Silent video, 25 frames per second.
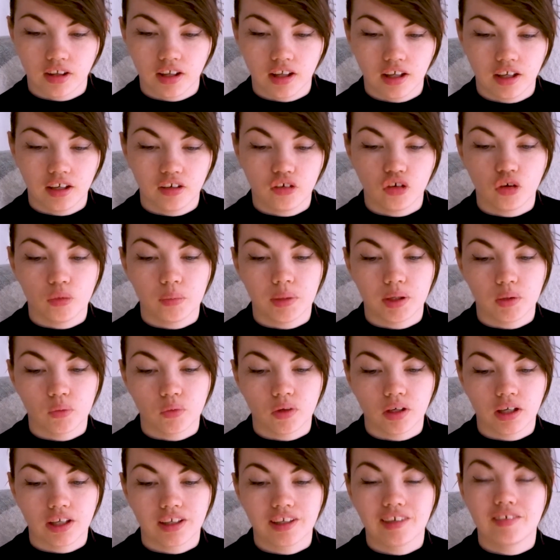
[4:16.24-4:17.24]
the 2 minute
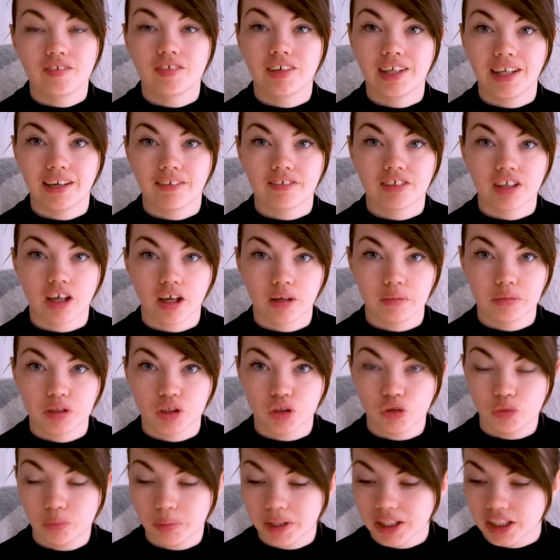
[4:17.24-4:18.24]
one I didn't really have time
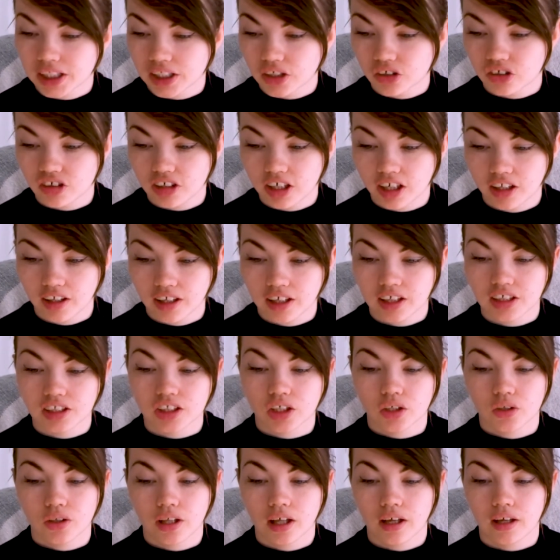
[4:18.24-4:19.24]
to mix it or anything,
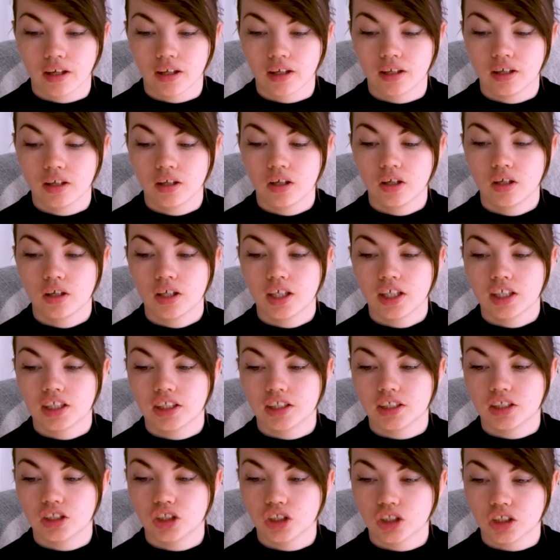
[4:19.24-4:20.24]
so that
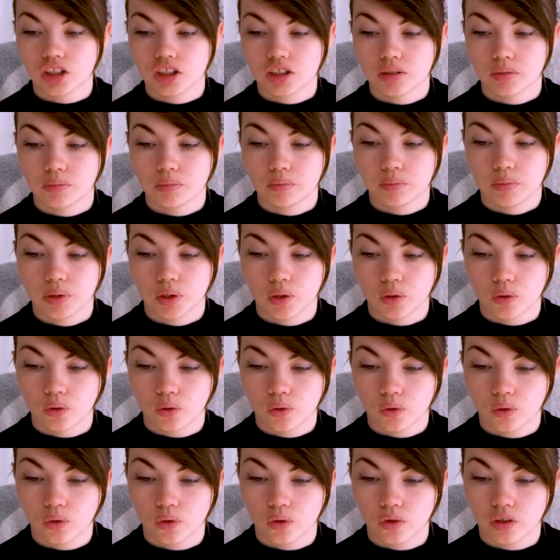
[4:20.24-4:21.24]
is just
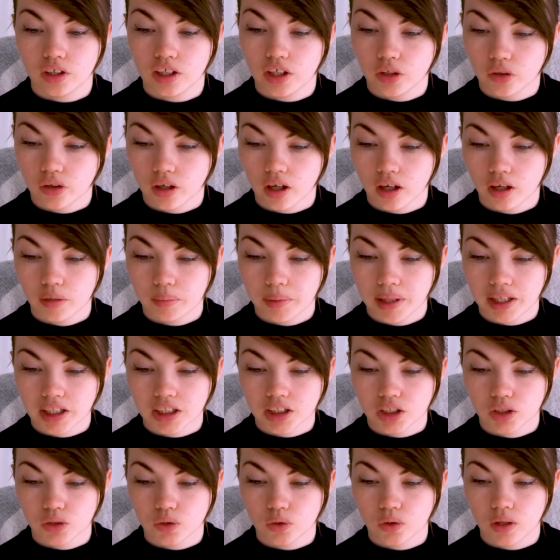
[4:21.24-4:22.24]
pure Neocolor
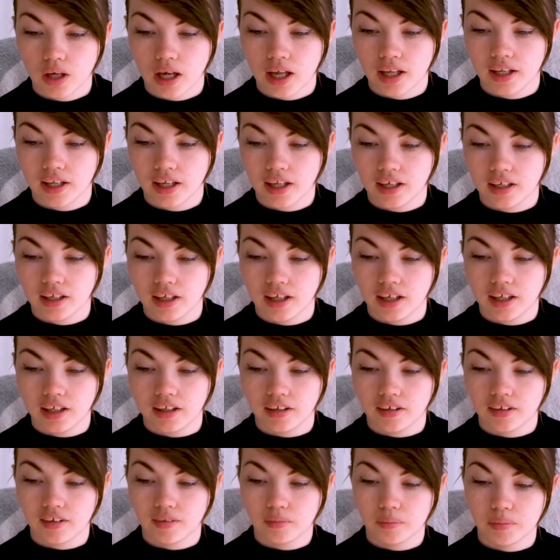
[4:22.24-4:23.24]
pastel, and then
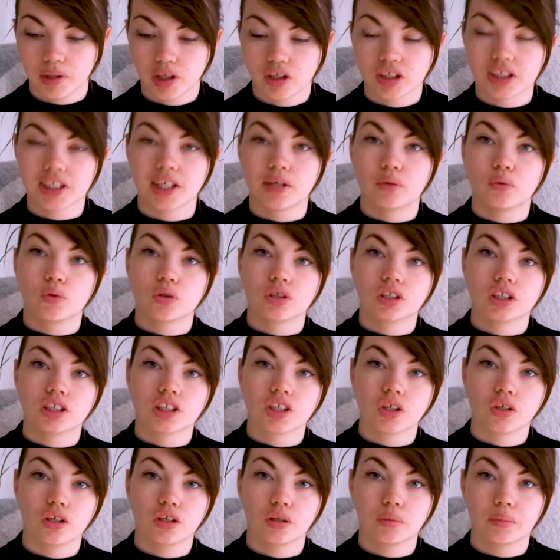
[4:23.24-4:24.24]
because they're water
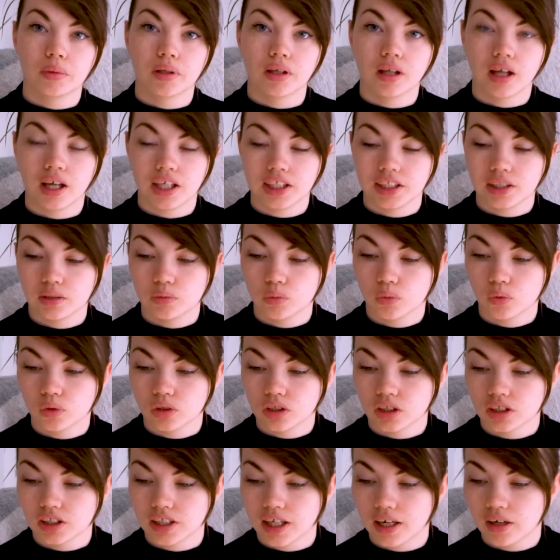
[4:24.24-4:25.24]
soluble, I did
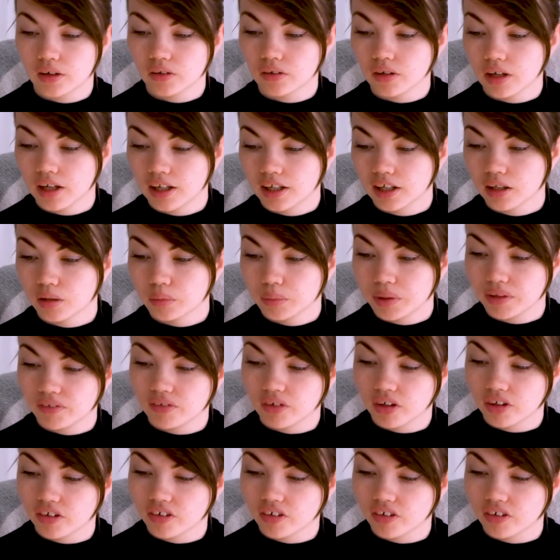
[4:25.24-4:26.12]
water down a little bit for the